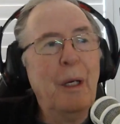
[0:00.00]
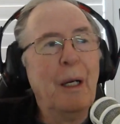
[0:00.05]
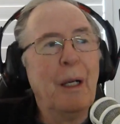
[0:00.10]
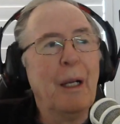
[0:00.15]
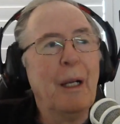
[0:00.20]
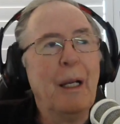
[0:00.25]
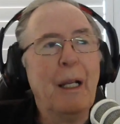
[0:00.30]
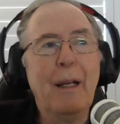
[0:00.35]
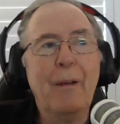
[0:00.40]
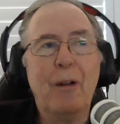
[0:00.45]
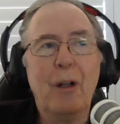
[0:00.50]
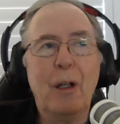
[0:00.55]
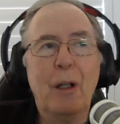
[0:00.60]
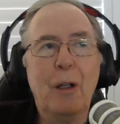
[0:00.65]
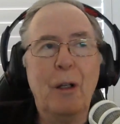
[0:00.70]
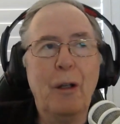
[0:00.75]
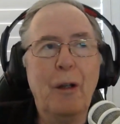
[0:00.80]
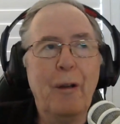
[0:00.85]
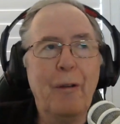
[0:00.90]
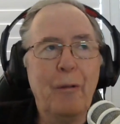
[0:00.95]
are going to have a
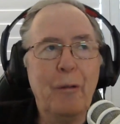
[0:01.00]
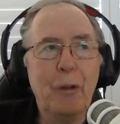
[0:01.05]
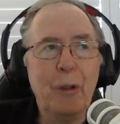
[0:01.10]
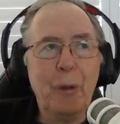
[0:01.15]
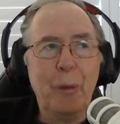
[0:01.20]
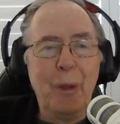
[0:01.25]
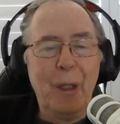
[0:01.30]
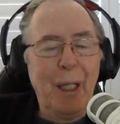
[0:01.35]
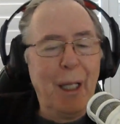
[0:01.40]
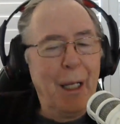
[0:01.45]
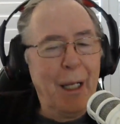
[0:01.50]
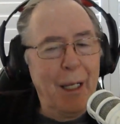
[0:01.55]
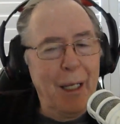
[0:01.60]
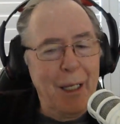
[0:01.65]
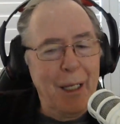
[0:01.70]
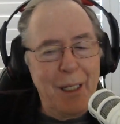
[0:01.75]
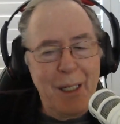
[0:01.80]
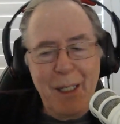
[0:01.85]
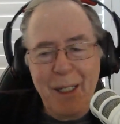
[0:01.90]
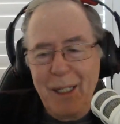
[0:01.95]
lot of room in that
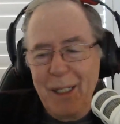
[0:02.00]
house.